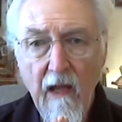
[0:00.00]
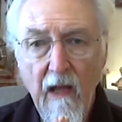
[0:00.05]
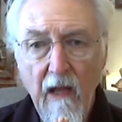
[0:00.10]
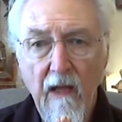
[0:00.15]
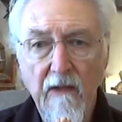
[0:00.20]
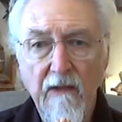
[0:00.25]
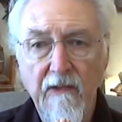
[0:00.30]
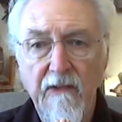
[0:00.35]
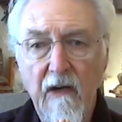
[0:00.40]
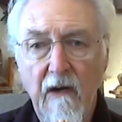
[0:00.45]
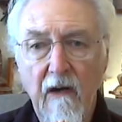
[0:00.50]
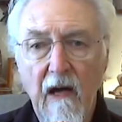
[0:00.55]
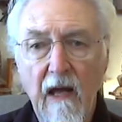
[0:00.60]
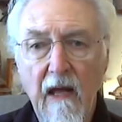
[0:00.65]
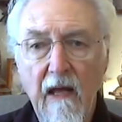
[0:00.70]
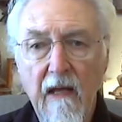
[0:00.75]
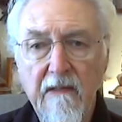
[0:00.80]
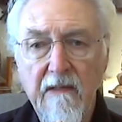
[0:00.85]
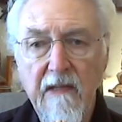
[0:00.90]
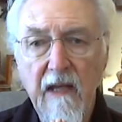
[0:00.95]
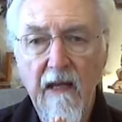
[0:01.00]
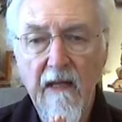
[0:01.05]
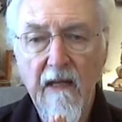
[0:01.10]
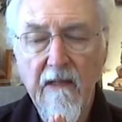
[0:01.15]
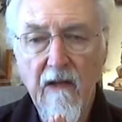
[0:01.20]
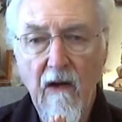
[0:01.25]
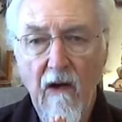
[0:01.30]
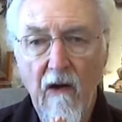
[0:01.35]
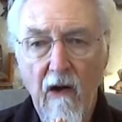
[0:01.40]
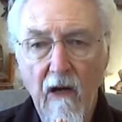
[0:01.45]
Until I attain
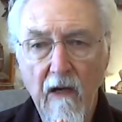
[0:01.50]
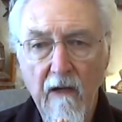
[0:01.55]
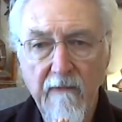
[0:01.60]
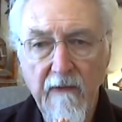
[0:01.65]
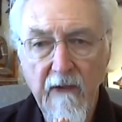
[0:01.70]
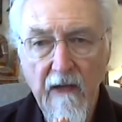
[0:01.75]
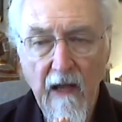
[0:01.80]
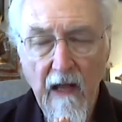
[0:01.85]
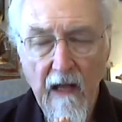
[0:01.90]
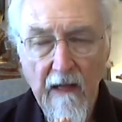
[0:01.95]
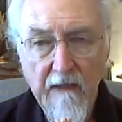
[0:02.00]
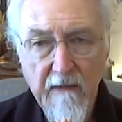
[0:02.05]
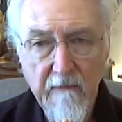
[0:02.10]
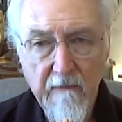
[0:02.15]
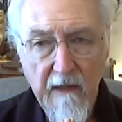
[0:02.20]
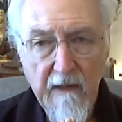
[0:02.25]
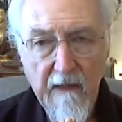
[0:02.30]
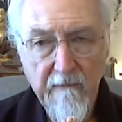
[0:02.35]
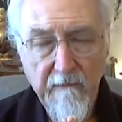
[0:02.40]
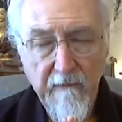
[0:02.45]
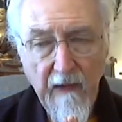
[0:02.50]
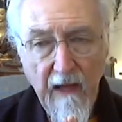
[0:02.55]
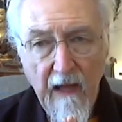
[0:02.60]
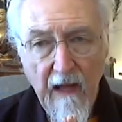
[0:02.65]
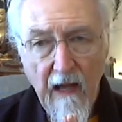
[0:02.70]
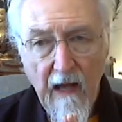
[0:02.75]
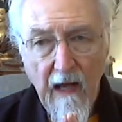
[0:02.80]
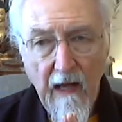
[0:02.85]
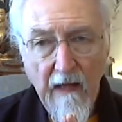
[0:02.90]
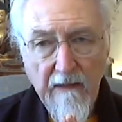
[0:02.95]
the heart of enlightenment,
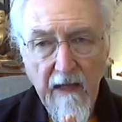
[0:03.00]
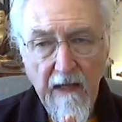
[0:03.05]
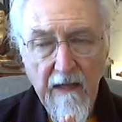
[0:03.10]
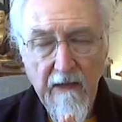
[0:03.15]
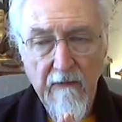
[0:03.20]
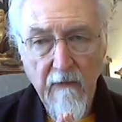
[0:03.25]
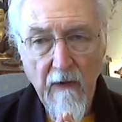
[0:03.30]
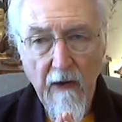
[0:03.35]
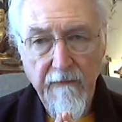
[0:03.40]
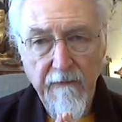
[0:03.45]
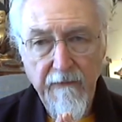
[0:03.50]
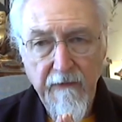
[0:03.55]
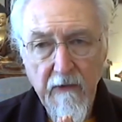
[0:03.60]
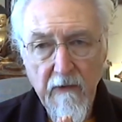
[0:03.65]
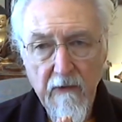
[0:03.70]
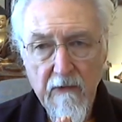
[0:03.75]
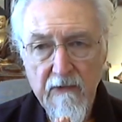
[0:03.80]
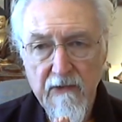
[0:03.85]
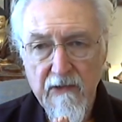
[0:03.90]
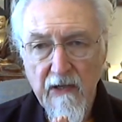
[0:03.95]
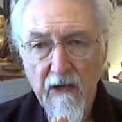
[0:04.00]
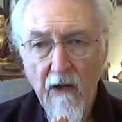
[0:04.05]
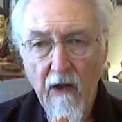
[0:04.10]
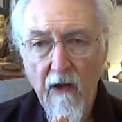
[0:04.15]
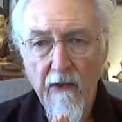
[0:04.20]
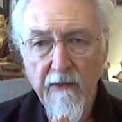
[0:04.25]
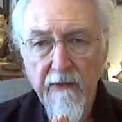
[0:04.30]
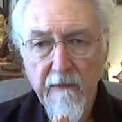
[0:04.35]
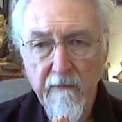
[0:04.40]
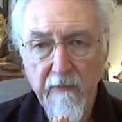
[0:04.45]
I take refuge in
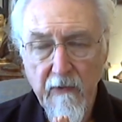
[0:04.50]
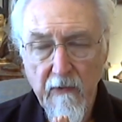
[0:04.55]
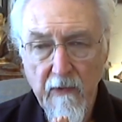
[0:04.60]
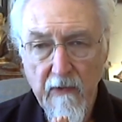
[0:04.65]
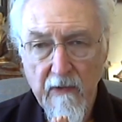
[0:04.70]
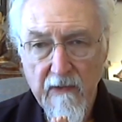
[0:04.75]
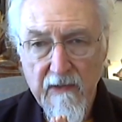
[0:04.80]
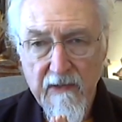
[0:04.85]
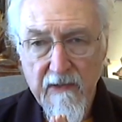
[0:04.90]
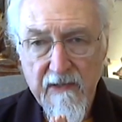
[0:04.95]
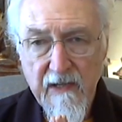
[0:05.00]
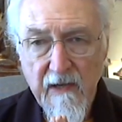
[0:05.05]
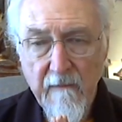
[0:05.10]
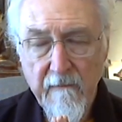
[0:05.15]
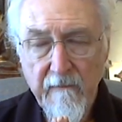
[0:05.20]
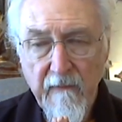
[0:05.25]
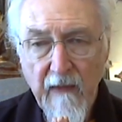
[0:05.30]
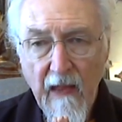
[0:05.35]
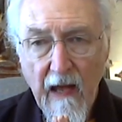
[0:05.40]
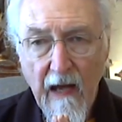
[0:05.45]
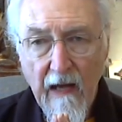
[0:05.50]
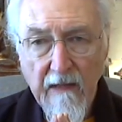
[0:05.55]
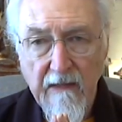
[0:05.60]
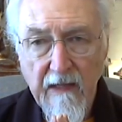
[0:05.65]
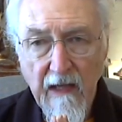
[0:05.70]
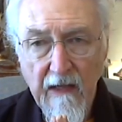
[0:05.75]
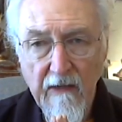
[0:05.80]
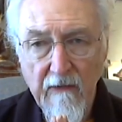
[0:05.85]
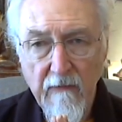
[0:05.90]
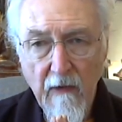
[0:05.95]
all the Buddhas. I
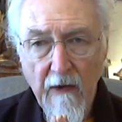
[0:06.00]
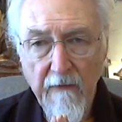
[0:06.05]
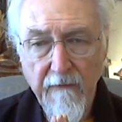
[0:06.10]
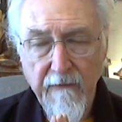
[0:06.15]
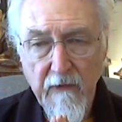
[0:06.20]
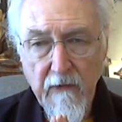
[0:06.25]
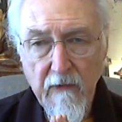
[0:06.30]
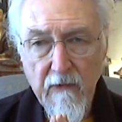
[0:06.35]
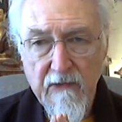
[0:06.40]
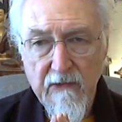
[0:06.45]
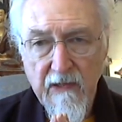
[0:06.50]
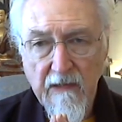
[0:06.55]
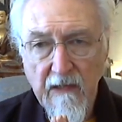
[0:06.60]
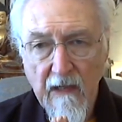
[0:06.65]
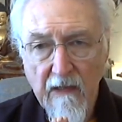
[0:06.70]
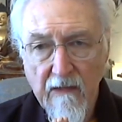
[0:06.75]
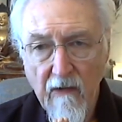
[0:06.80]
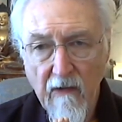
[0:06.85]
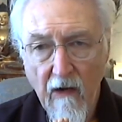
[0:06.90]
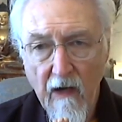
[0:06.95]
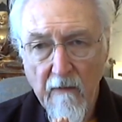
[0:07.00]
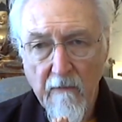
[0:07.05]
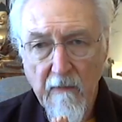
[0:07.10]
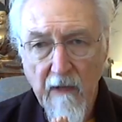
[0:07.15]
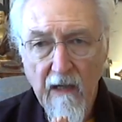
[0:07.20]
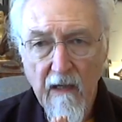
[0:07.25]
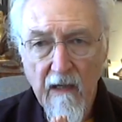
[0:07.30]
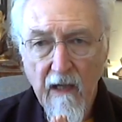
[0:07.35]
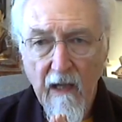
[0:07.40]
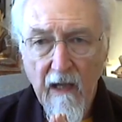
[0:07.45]
take refuge in the
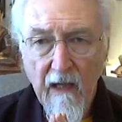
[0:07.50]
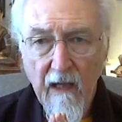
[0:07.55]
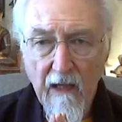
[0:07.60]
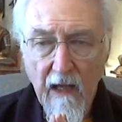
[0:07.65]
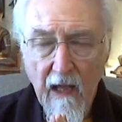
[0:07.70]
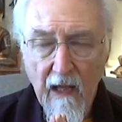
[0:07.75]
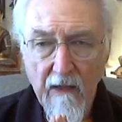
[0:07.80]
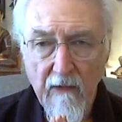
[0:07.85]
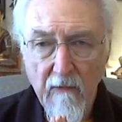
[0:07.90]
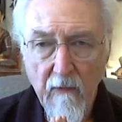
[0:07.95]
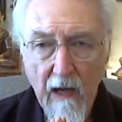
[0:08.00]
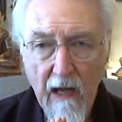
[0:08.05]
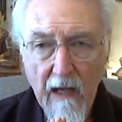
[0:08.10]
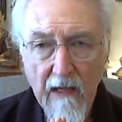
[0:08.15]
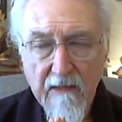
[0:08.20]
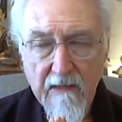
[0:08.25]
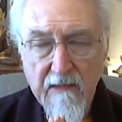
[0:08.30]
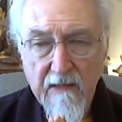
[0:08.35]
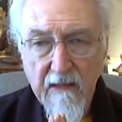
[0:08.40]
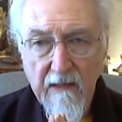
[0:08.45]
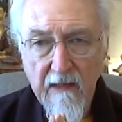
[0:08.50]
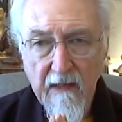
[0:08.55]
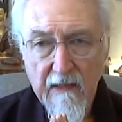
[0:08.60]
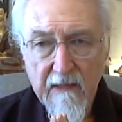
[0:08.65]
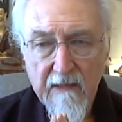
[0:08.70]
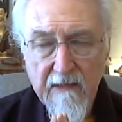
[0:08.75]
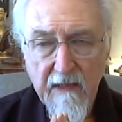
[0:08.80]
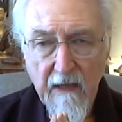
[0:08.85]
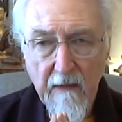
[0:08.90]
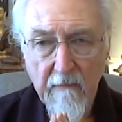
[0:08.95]
Dharma, and likewise in the
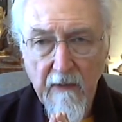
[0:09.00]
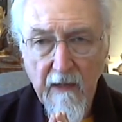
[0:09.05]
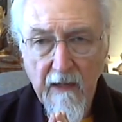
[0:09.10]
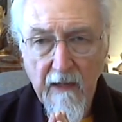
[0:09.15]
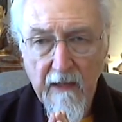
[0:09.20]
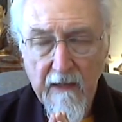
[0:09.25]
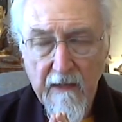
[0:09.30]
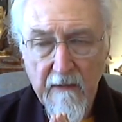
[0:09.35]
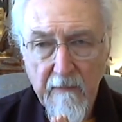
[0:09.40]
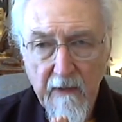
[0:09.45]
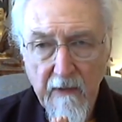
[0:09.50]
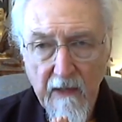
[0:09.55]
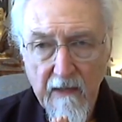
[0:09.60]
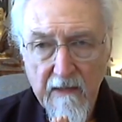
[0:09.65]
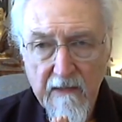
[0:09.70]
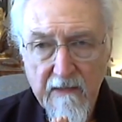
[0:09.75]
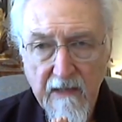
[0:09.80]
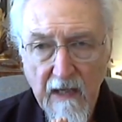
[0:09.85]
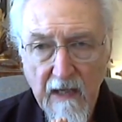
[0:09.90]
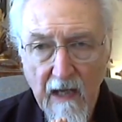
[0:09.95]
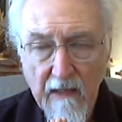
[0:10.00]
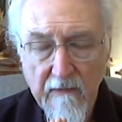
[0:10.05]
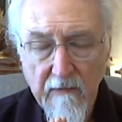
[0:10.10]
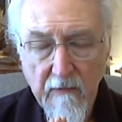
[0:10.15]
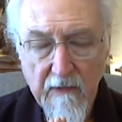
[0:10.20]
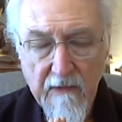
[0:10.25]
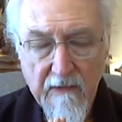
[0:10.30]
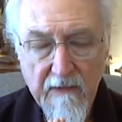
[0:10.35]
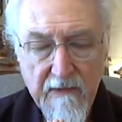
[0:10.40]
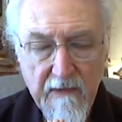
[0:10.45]
assembly of the
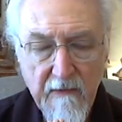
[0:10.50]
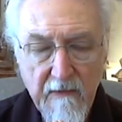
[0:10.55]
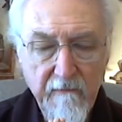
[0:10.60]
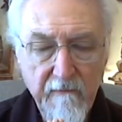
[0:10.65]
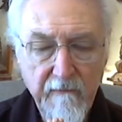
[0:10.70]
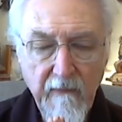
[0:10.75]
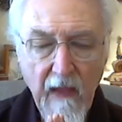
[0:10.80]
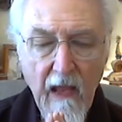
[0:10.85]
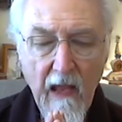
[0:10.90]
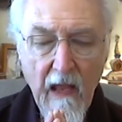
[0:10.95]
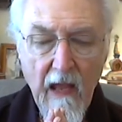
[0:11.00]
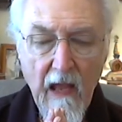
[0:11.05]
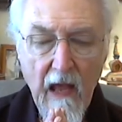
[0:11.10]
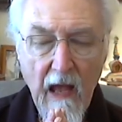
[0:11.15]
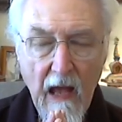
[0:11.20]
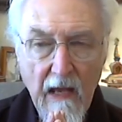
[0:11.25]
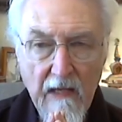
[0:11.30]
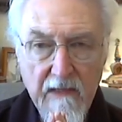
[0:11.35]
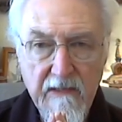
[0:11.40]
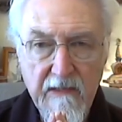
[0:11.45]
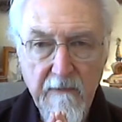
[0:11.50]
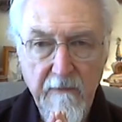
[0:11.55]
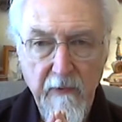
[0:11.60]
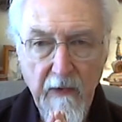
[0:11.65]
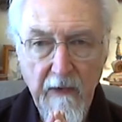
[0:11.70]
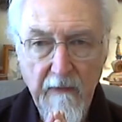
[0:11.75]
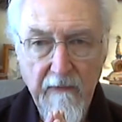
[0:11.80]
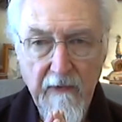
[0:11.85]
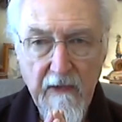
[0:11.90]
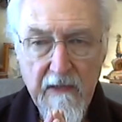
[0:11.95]
Bodhisattvas. As the
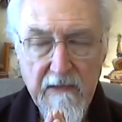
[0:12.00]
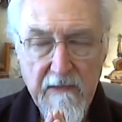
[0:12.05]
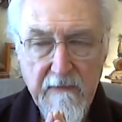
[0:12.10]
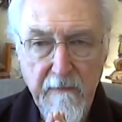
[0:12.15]
previous